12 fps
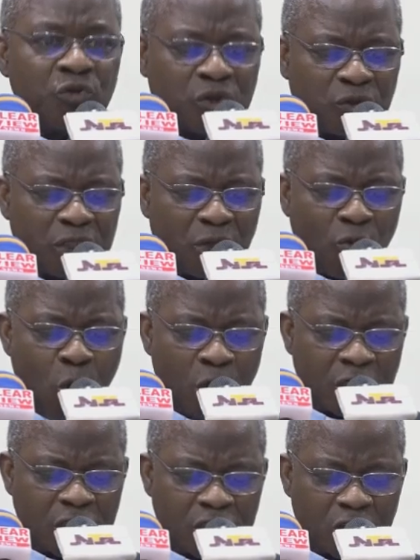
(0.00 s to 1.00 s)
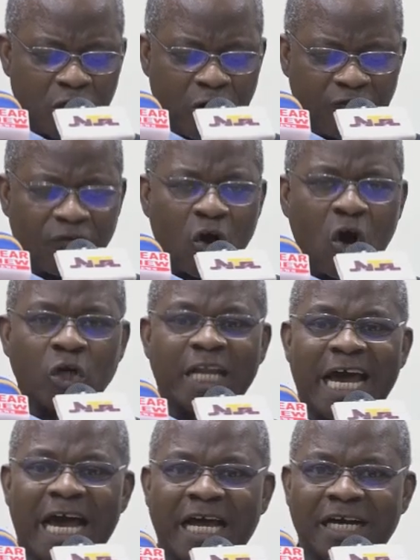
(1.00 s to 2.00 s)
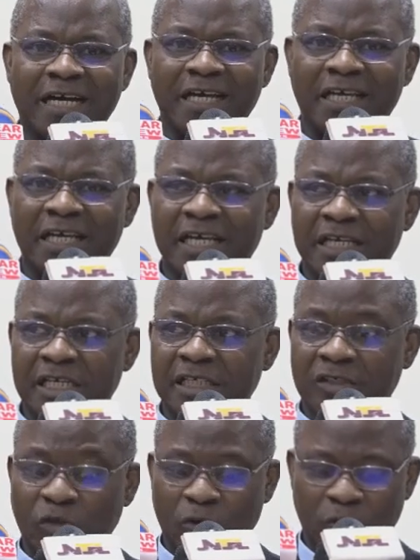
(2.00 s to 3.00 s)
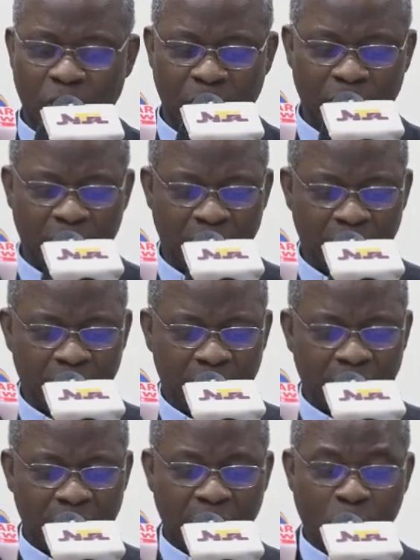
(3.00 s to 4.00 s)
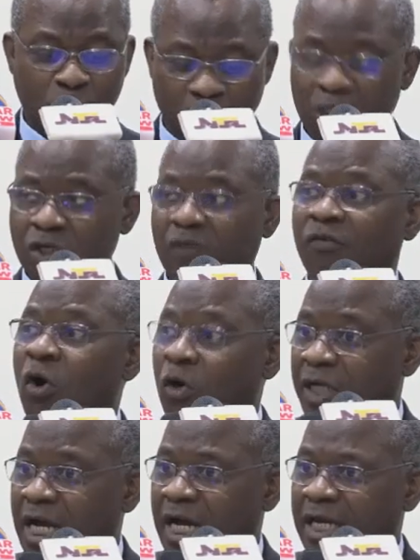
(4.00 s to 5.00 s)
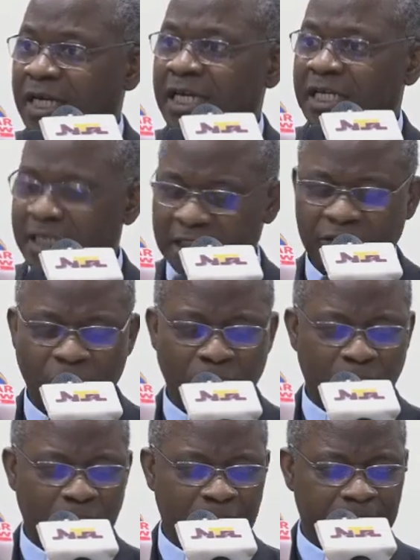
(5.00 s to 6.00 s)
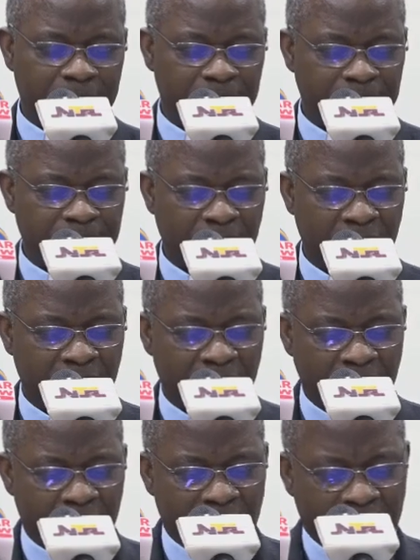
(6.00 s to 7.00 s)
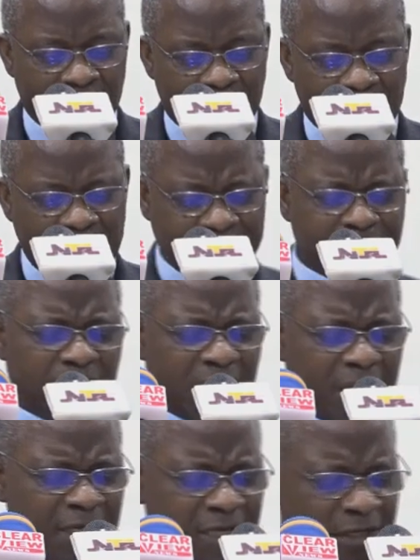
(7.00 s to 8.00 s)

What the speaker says: to the want of order in the soul. The want of order in the soul. Let me